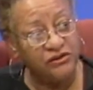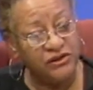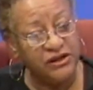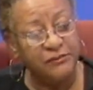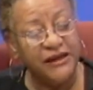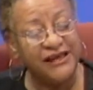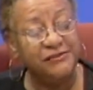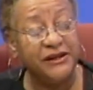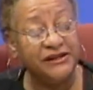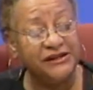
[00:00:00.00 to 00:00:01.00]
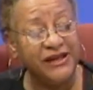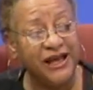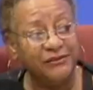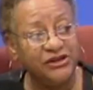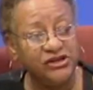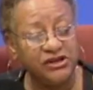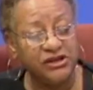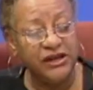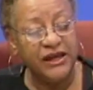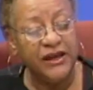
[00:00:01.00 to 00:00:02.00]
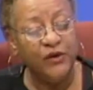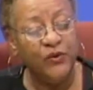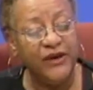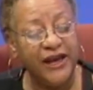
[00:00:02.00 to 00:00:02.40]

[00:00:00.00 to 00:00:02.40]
it has been established we have